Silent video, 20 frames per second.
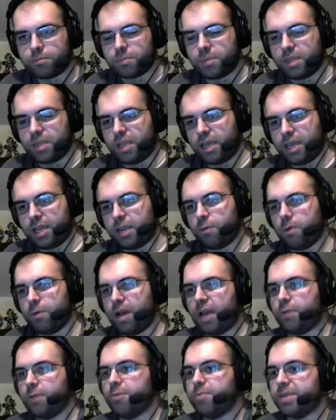And I
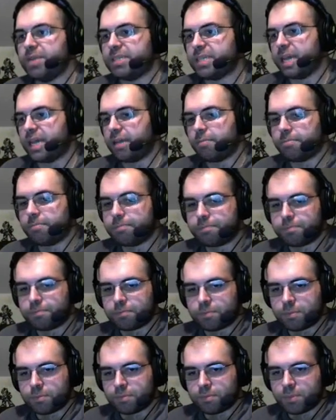would be sad.
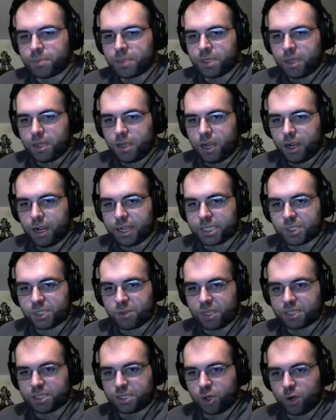Alright, so
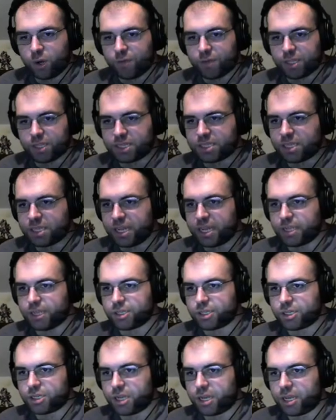let's go over this
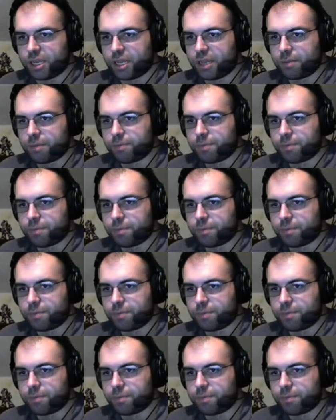stage again.